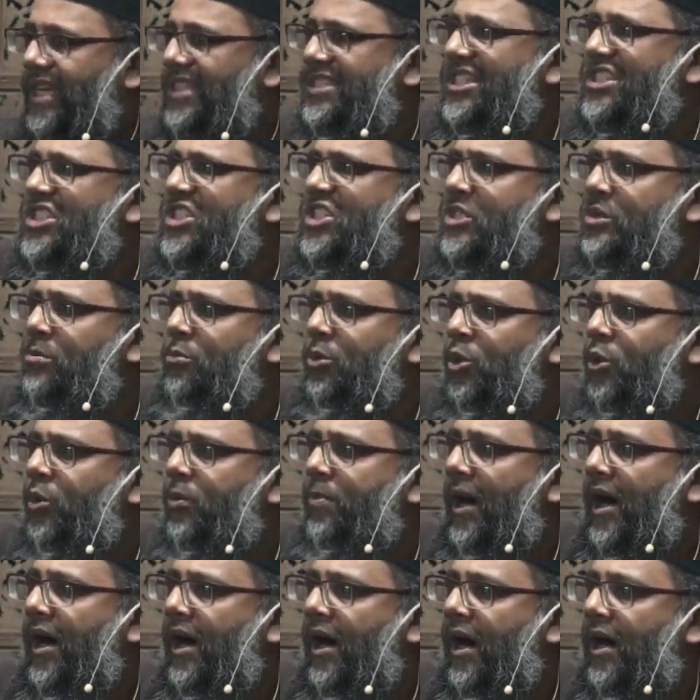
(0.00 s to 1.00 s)
That's a
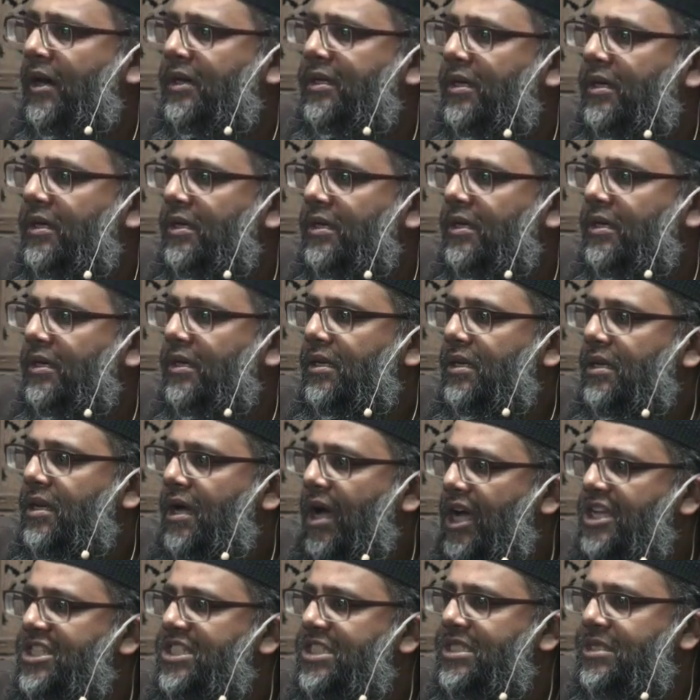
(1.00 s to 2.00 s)
small part
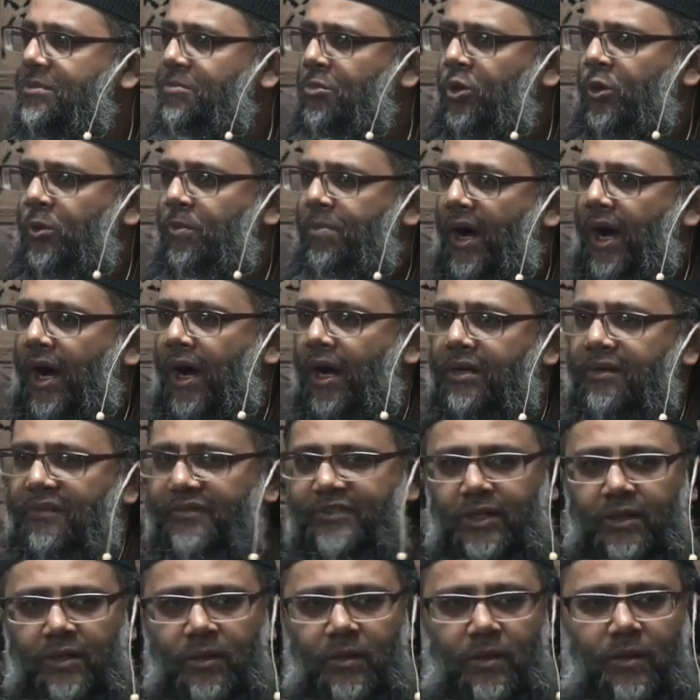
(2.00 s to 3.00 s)

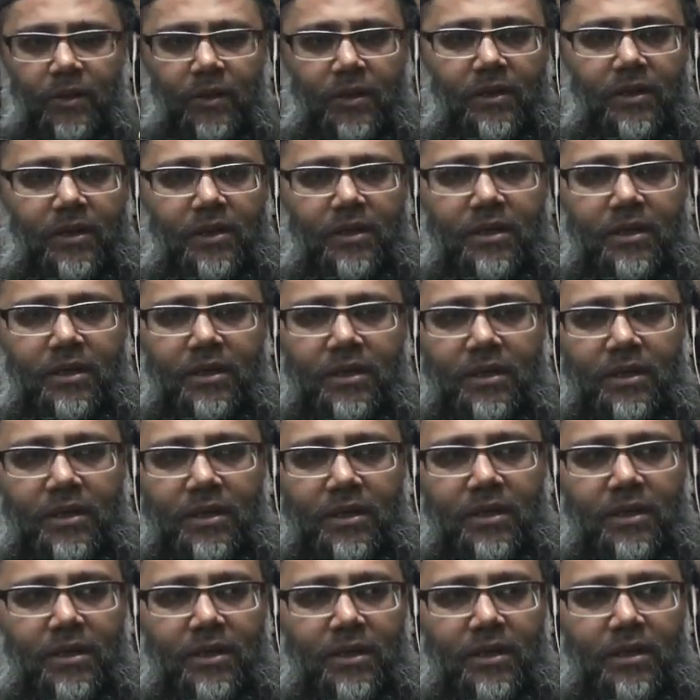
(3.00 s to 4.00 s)
of the law.
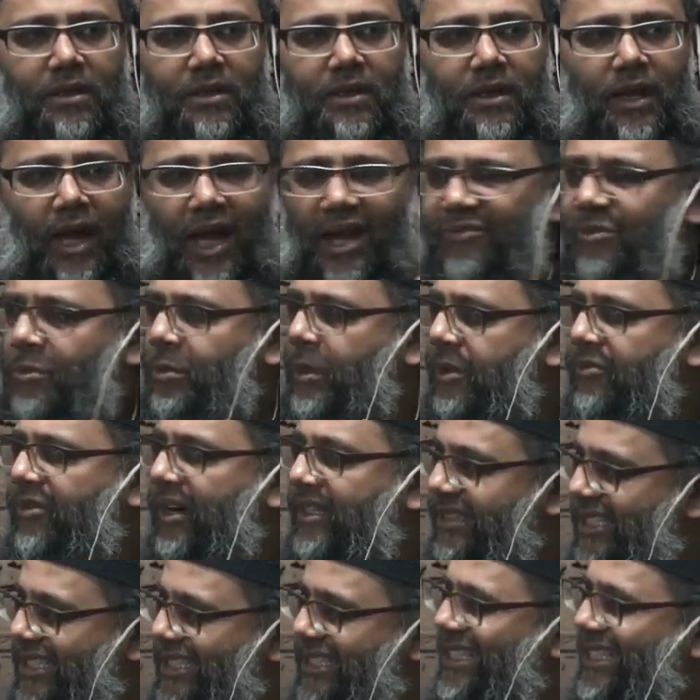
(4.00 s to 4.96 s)
Haven't we read the